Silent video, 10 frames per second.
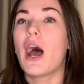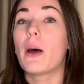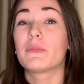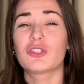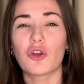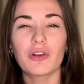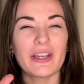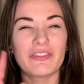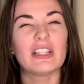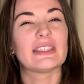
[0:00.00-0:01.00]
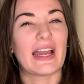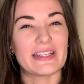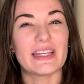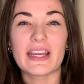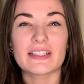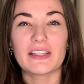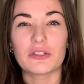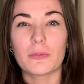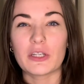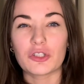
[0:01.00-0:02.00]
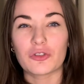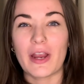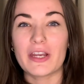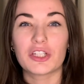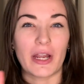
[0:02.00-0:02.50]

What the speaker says: Sorry if the lighting is a little bit strange.